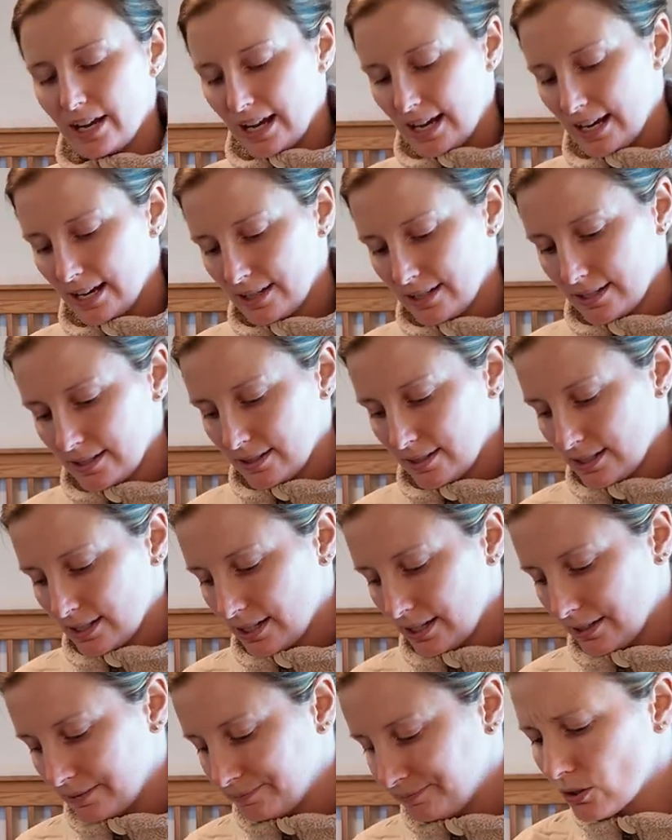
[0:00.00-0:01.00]
and
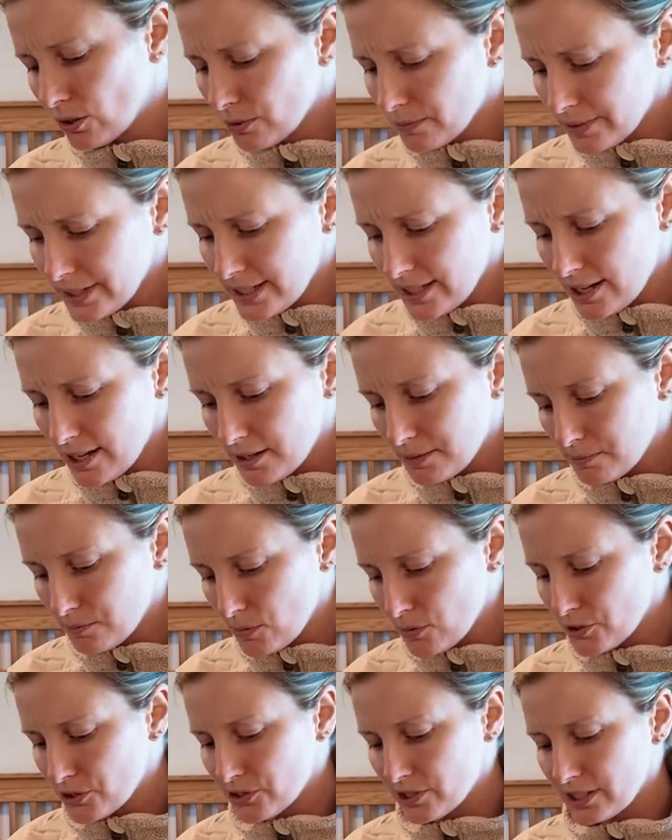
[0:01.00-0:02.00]
Korea
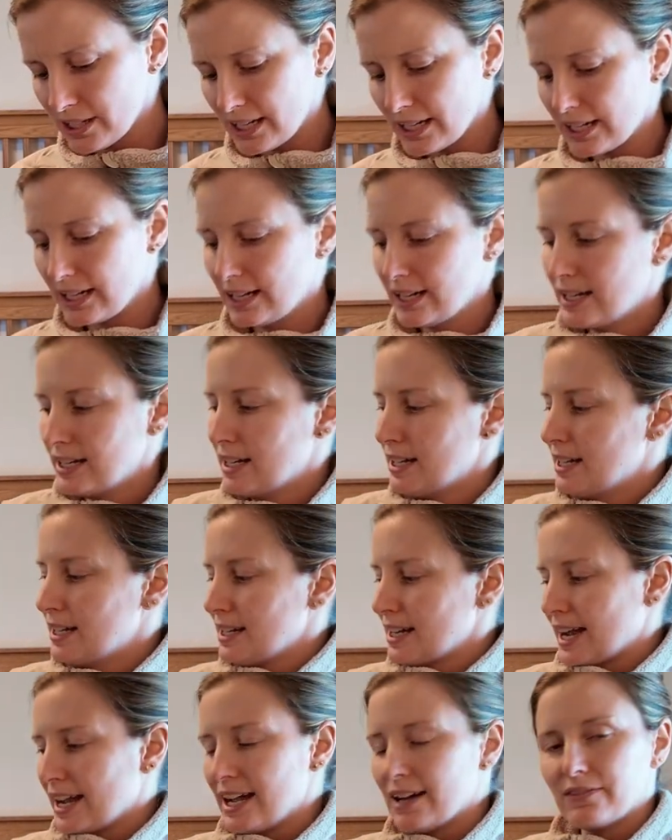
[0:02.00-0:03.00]
mostly,
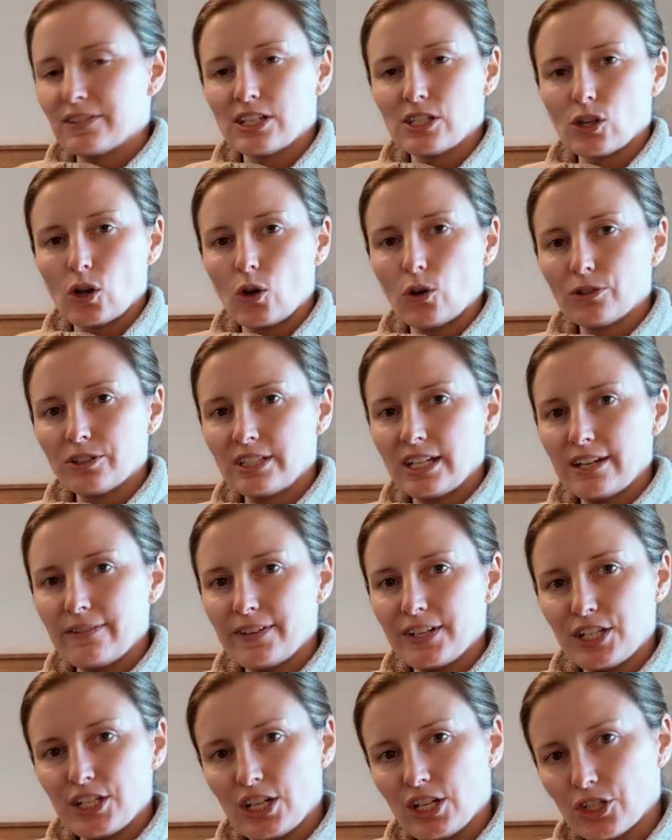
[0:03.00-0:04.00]
I have these Old
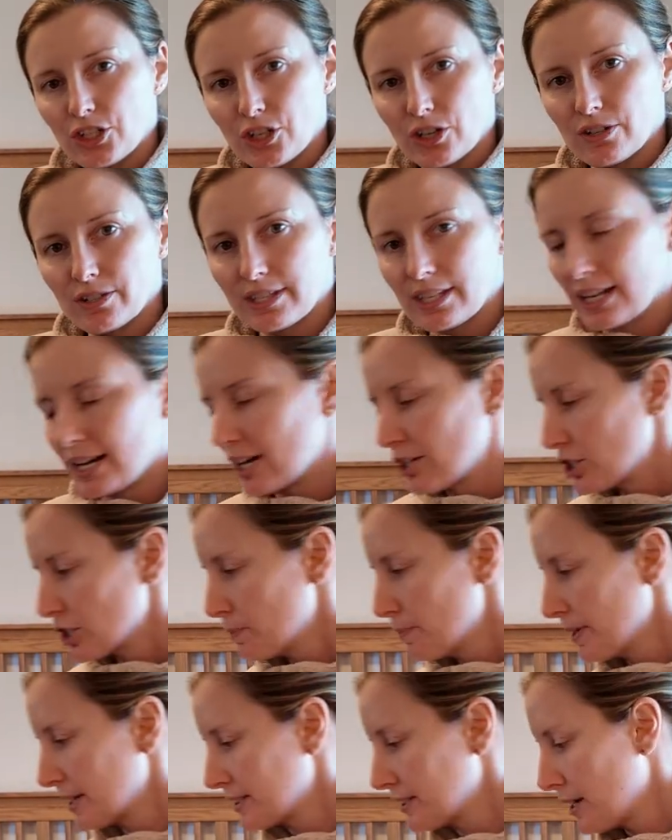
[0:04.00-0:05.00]
Navy t-shirts that I
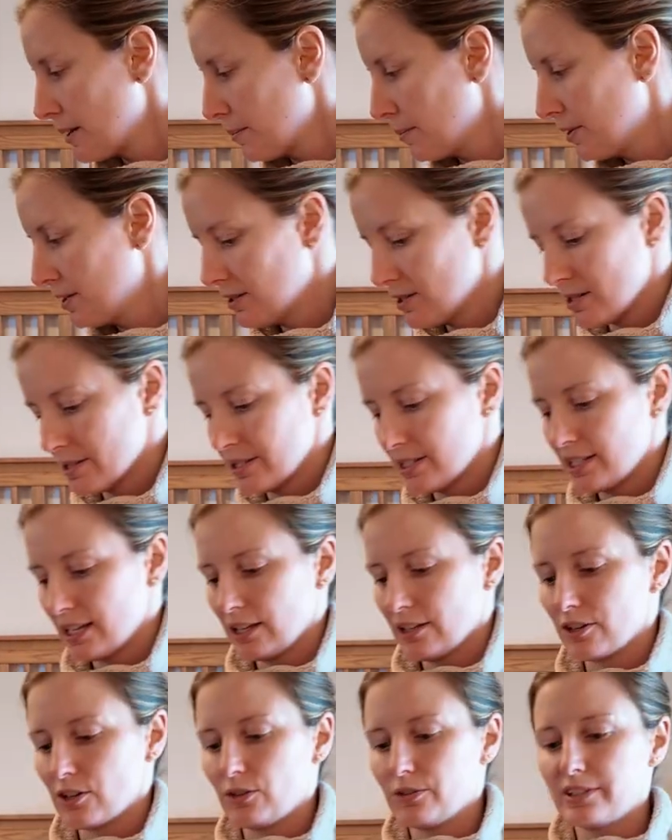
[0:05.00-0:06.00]
just picked up on
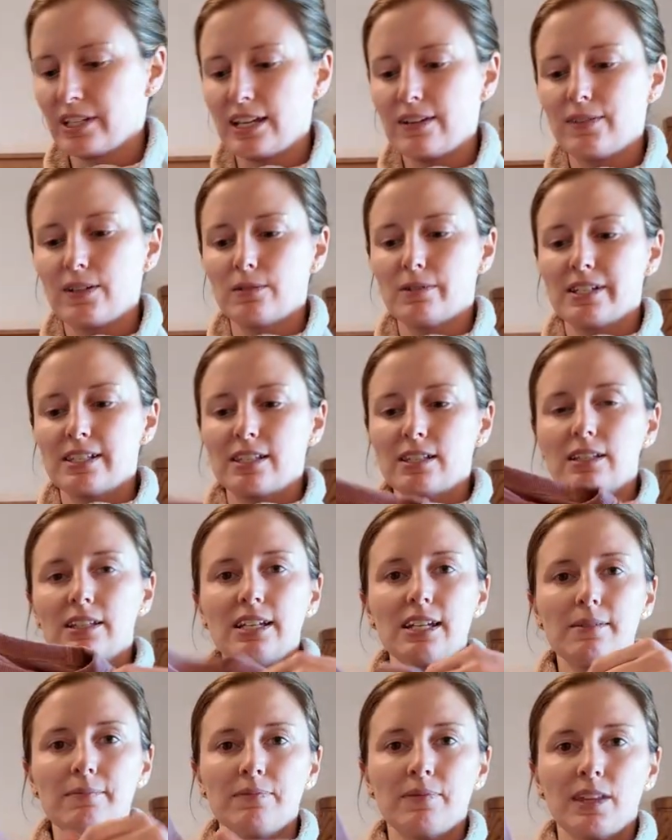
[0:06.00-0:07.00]
sale at Old Navy
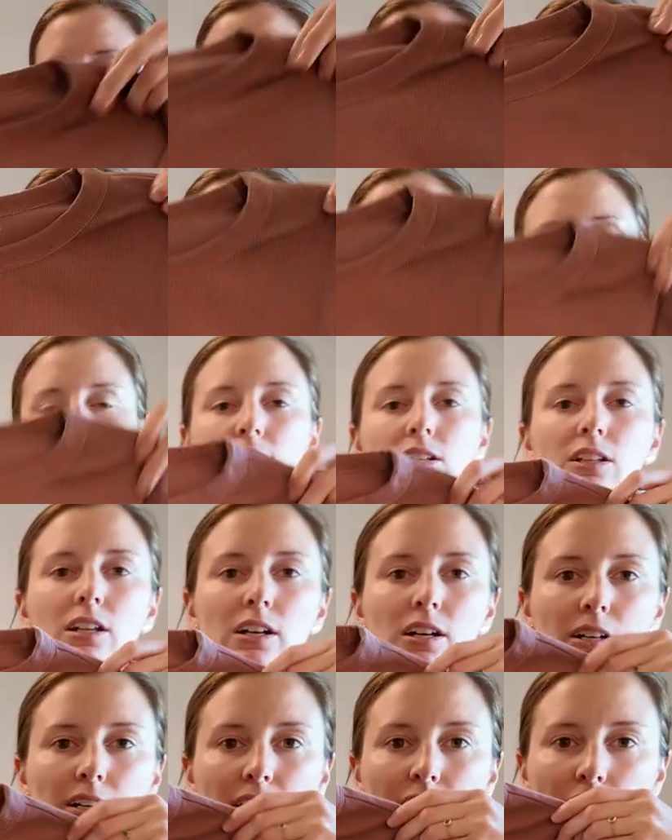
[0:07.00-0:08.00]
recently. So need to
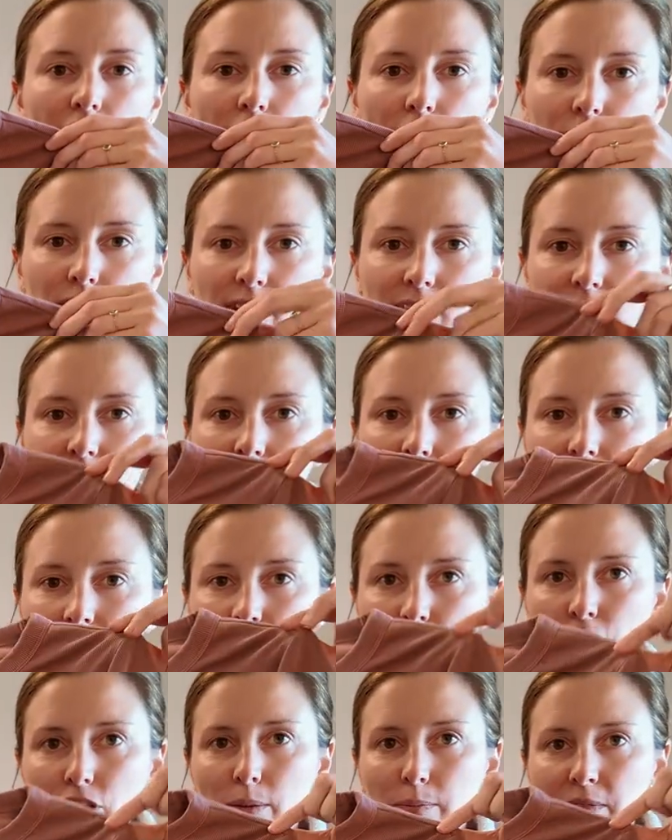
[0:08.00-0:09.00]
look cute and
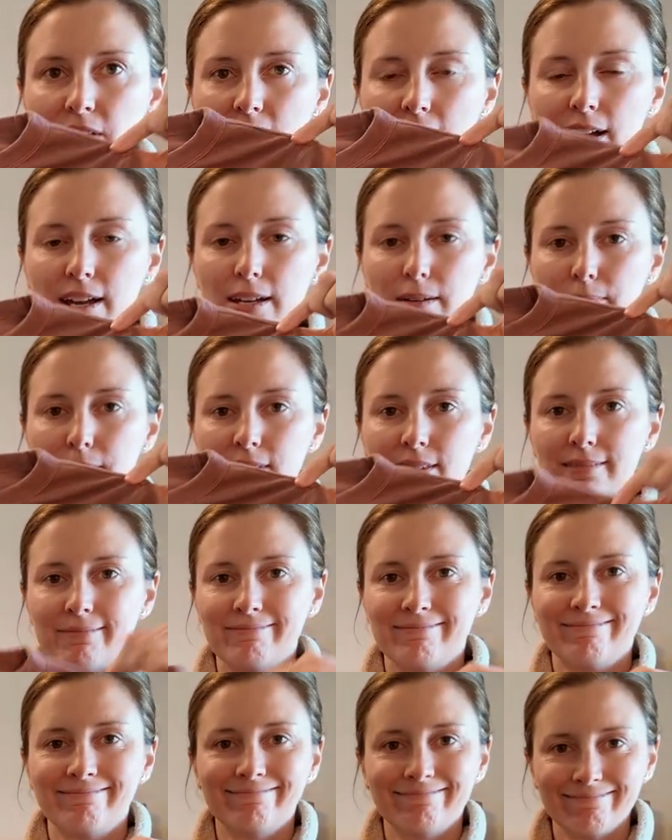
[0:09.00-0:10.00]
stylish sometimes.
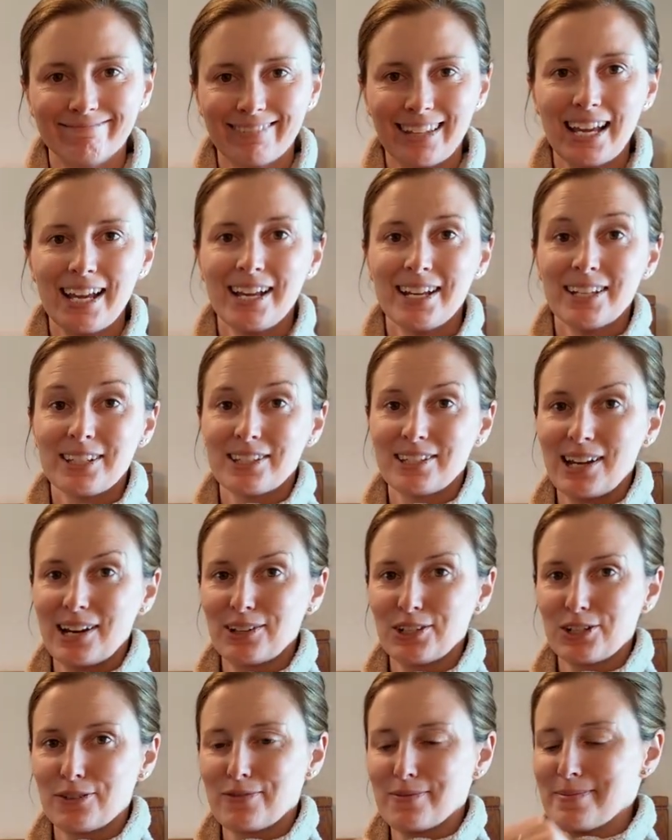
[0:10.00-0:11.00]

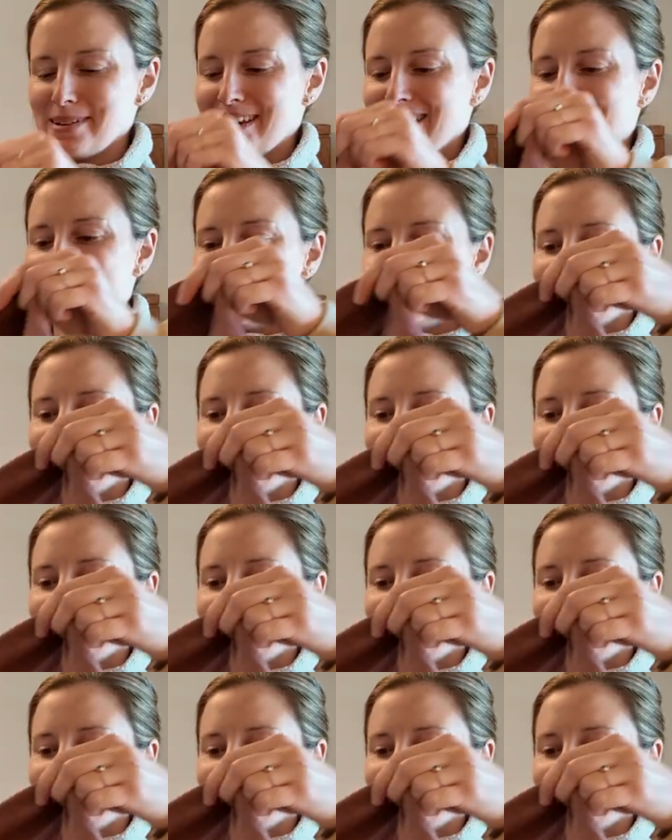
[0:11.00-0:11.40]
Stylish for me.